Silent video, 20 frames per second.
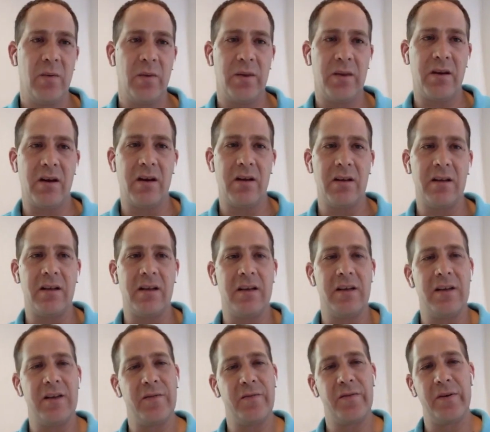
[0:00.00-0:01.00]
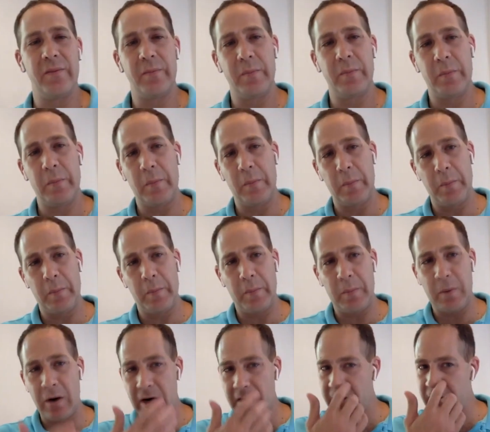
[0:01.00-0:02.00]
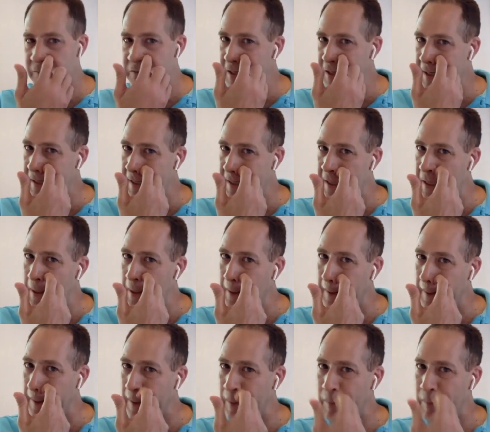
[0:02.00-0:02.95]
with Colin on a different part of Shiny.